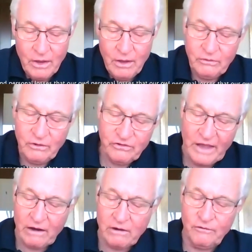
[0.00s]
the
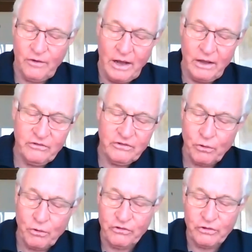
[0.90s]
sacrifice and
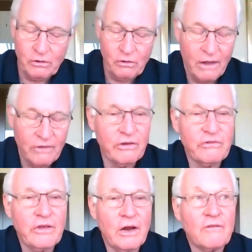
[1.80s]
personal
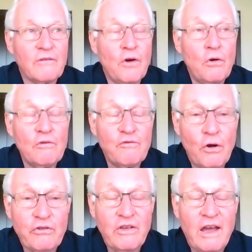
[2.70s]
losses that our phone
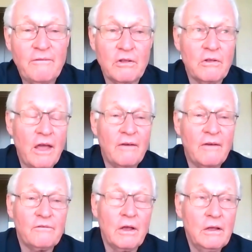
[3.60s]
folks
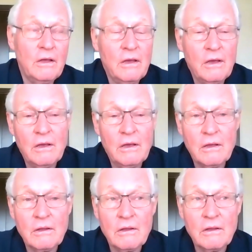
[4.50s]

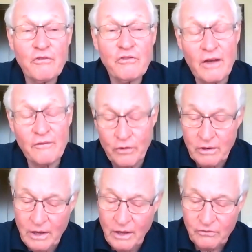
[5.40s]
have
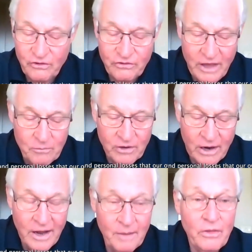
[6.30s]
suffered. At the same
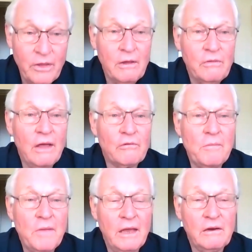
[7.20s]
time, they
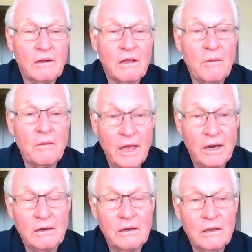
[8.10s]
remain
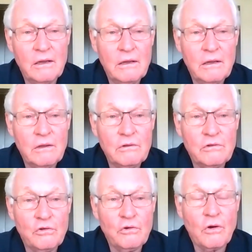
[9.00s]
committed
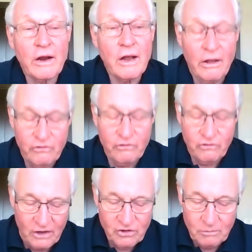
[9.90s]
to our
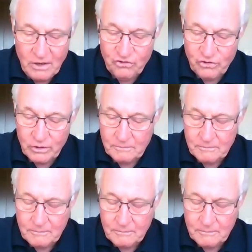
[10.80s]
conservation mission.